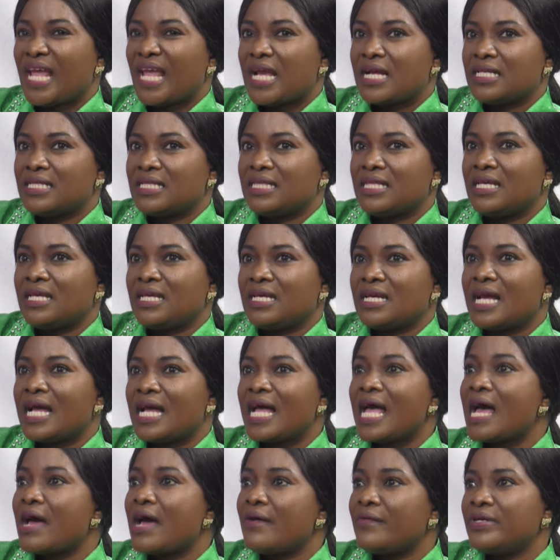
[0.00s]
They
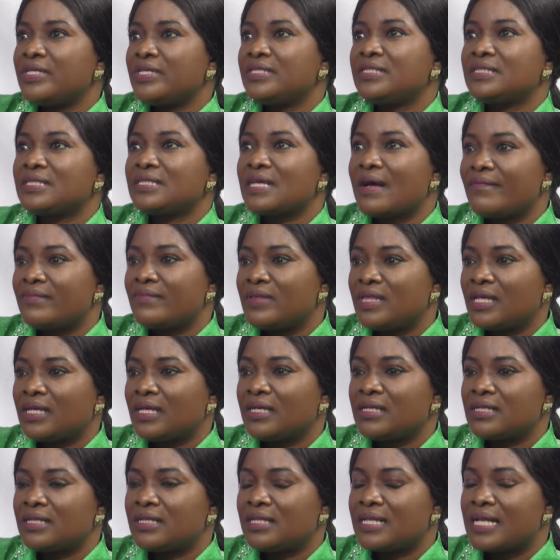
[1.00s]
carry
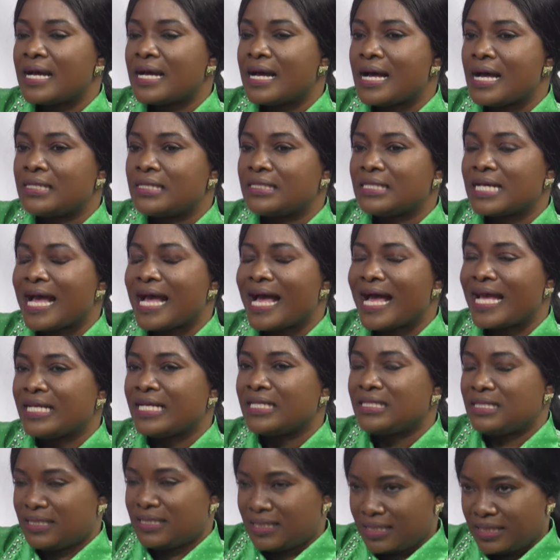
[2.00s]
something that I
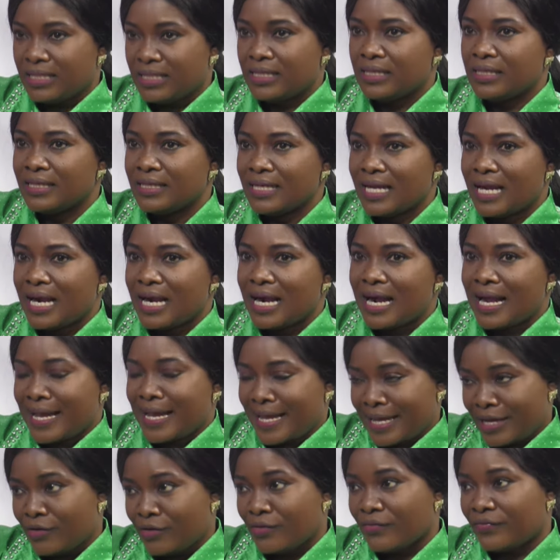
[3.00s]
see mm-hmm.
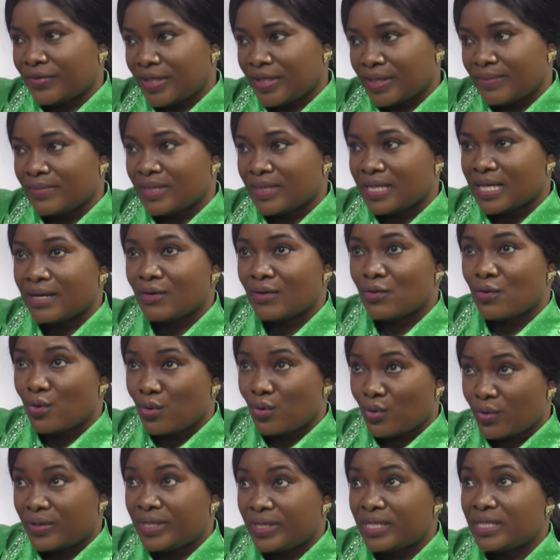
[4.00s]
ahead of them, mm-hmm. that
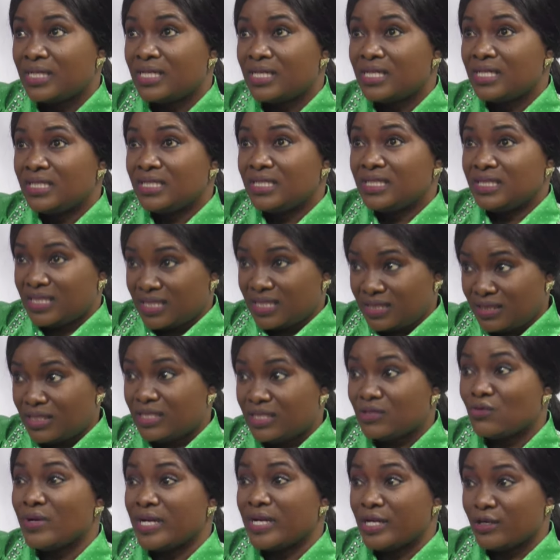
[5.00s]
God mm-hmm.
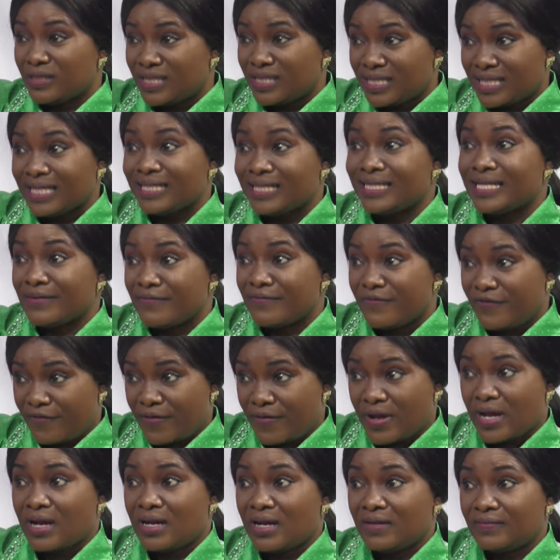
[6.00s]
is going to take mm-hmm. them
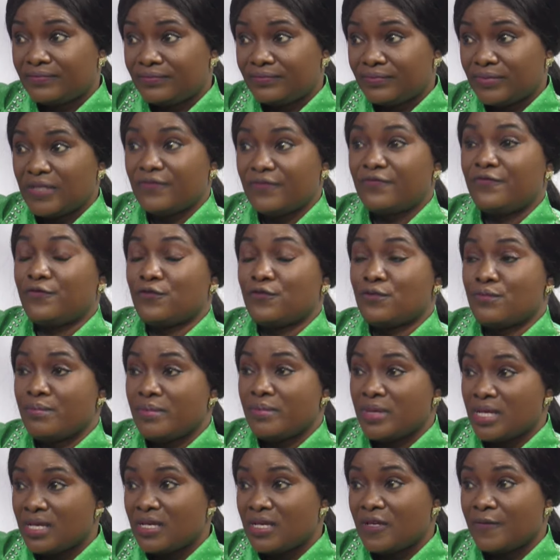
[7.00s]
far. Mm-hmm. And for
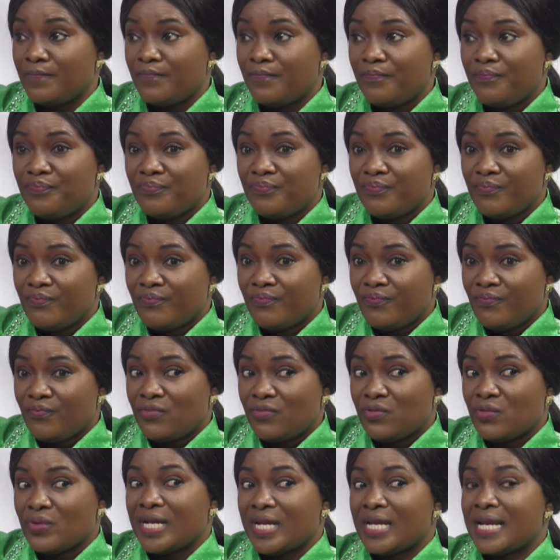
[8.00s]
me,
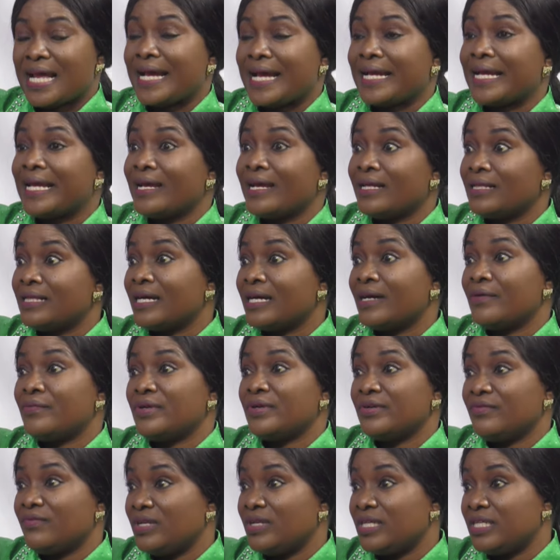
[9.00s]
when I get that
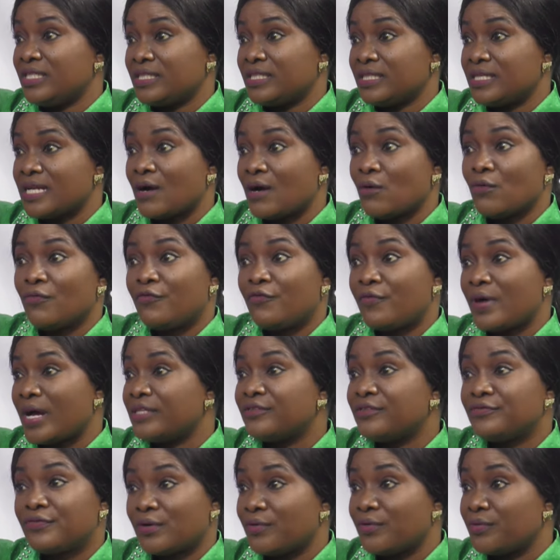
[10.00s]
revelation, I will
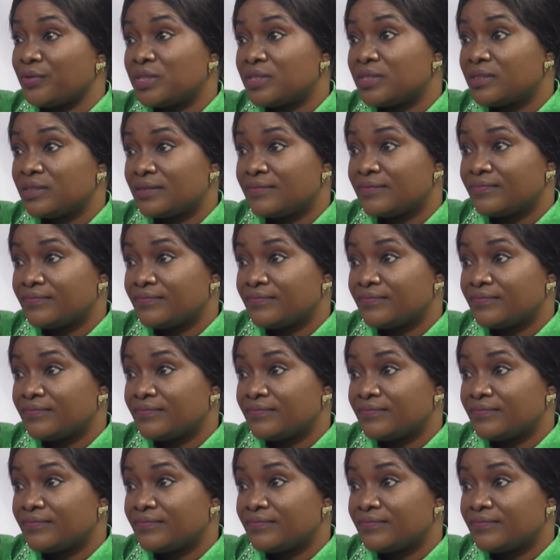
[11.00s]
fight for it.